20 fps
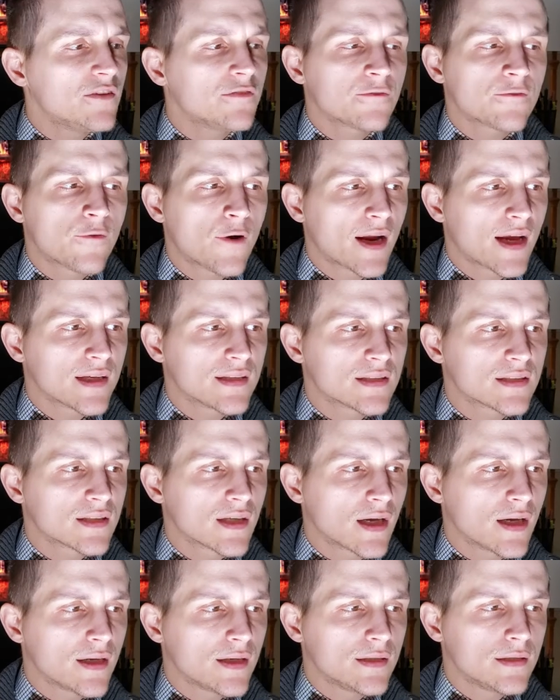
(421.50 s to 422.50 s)

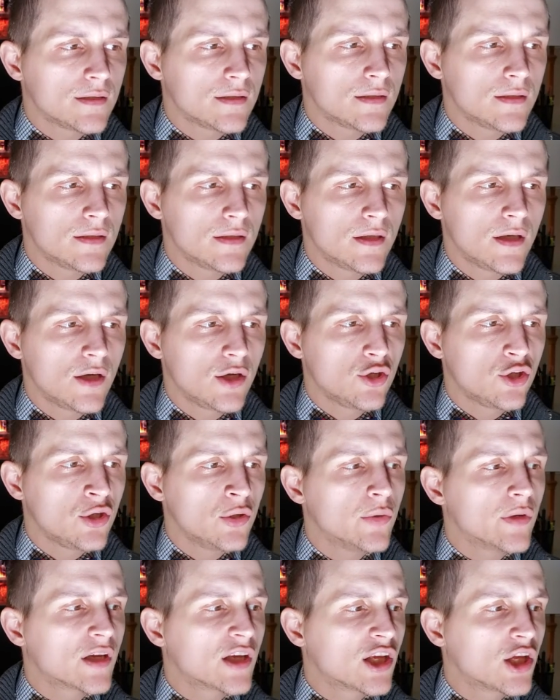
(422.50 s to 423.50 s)
Frankenstein.
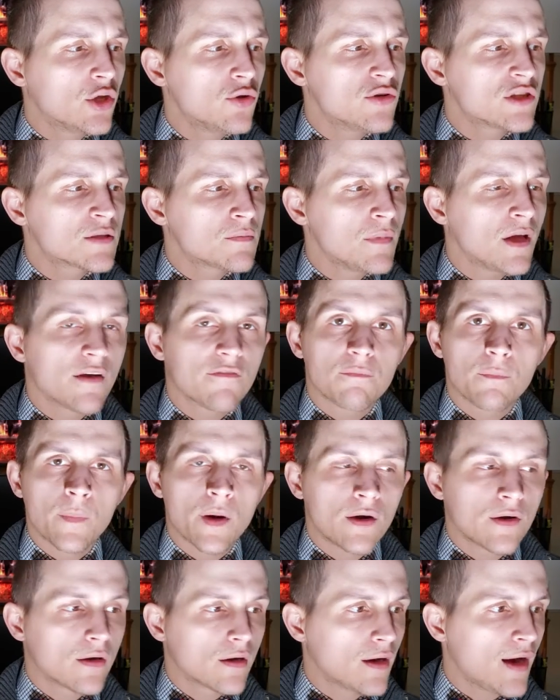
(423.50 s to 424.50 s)
You accused me of
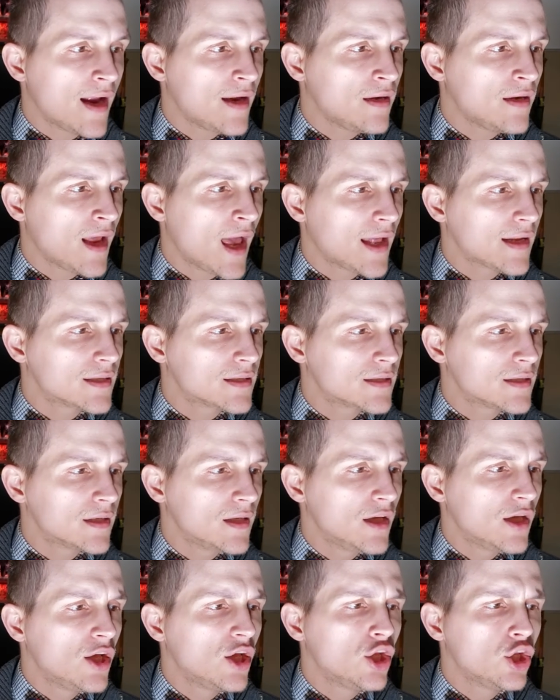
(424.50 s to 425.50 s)
murder, and yet
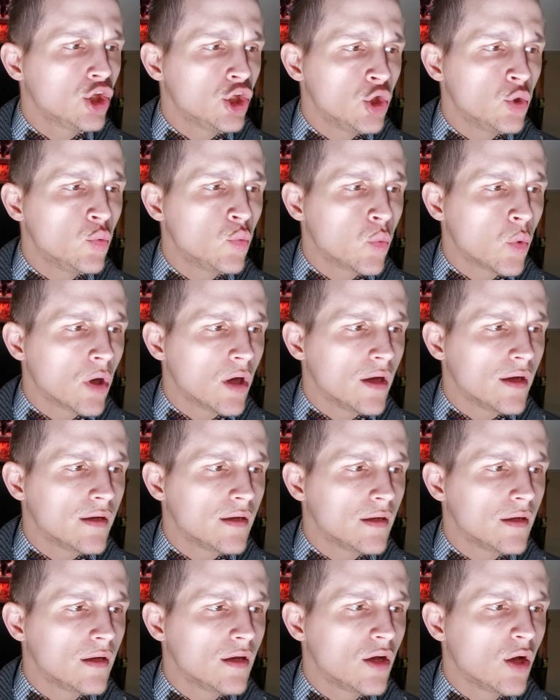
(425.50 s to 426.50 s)
you would,
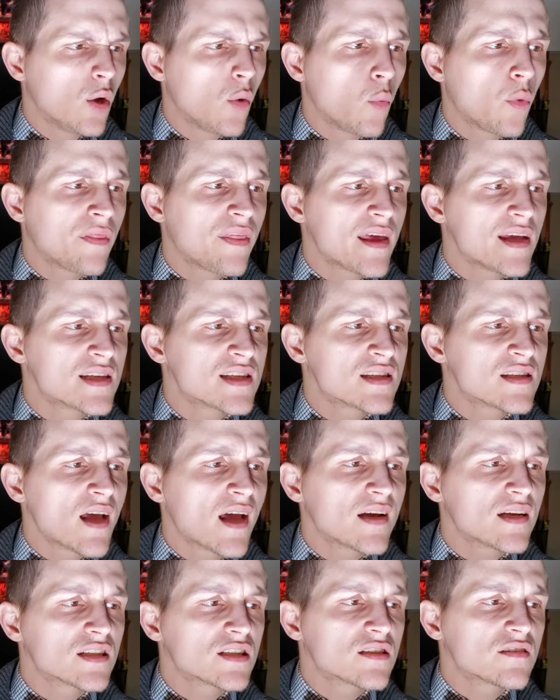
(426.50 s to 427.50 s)
with a
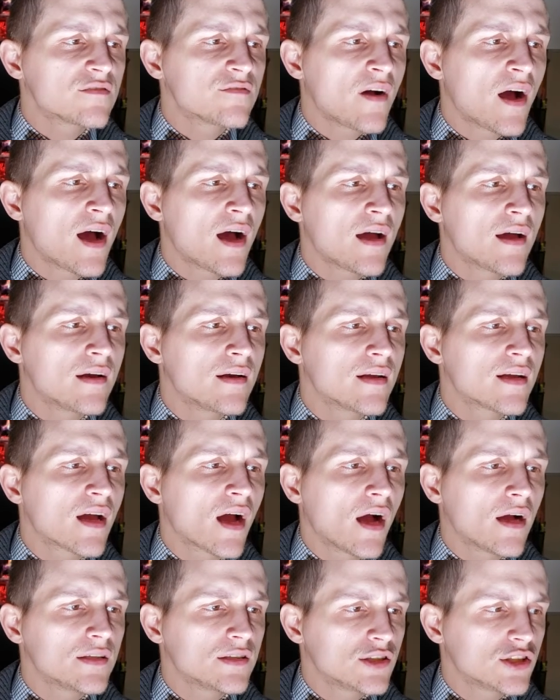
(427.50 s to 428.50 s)
satisfied
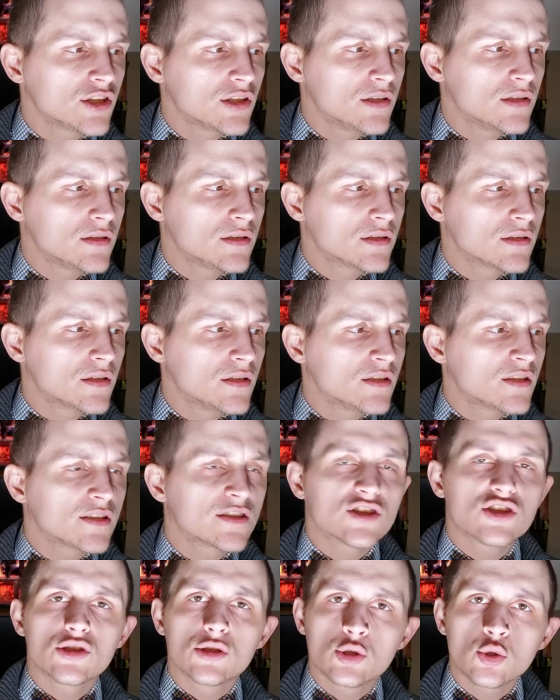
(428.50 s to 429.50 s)
conscience,
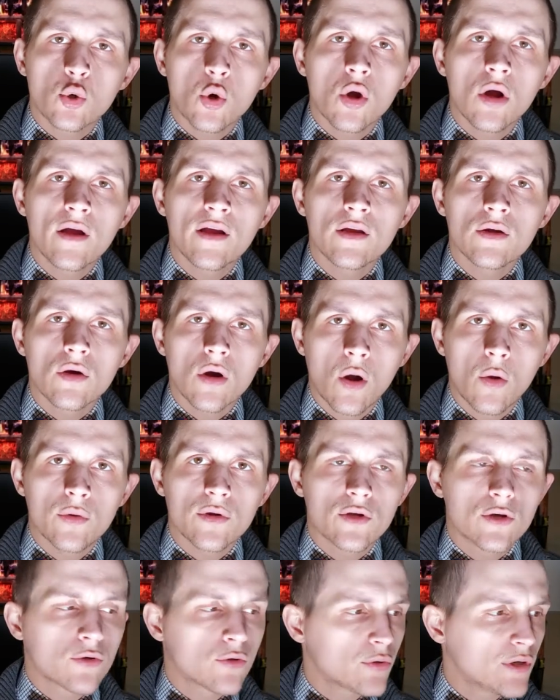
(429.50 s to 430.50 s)
destroy your own
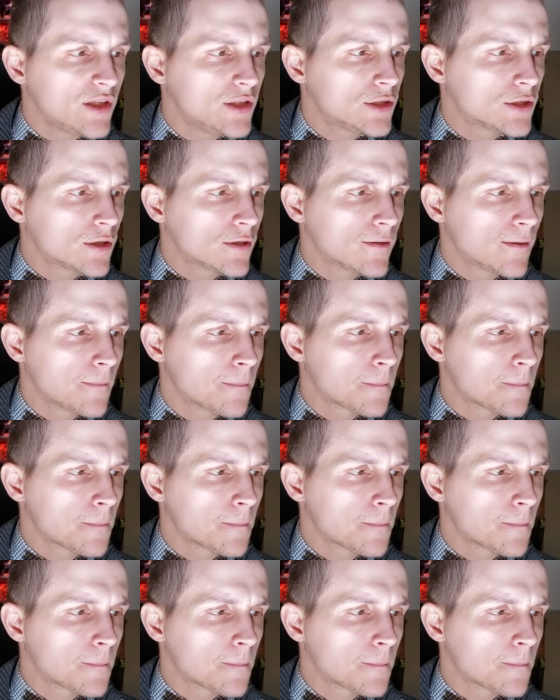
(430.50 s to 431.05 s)
creature.